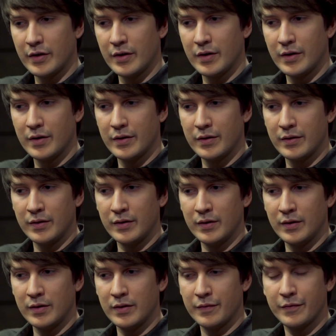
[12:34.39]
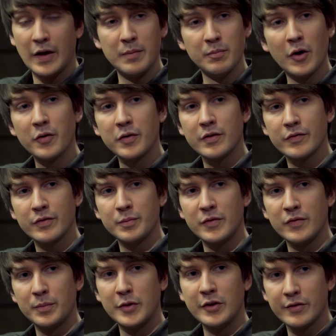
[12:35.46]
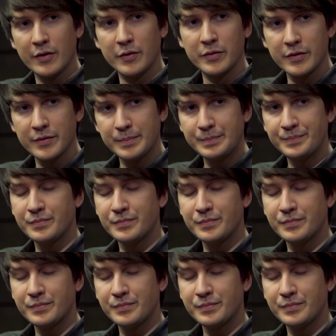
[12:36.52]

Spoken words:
the fame bonus for PvP zones.